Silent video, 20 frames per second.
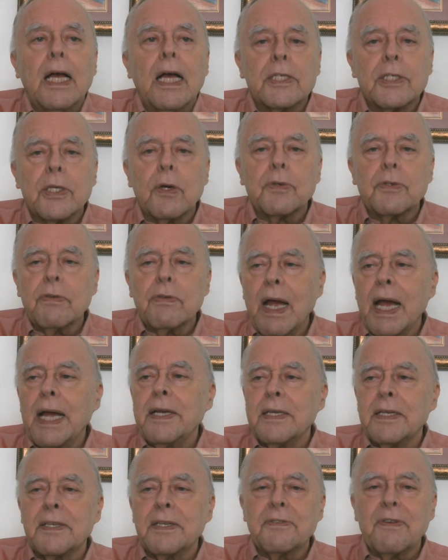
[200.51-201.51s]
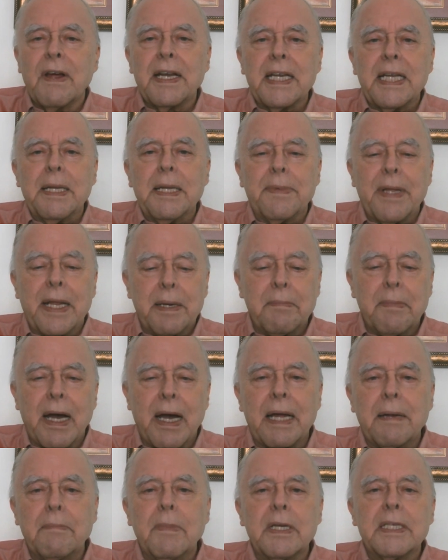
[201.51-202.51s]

So try to keep that in mind.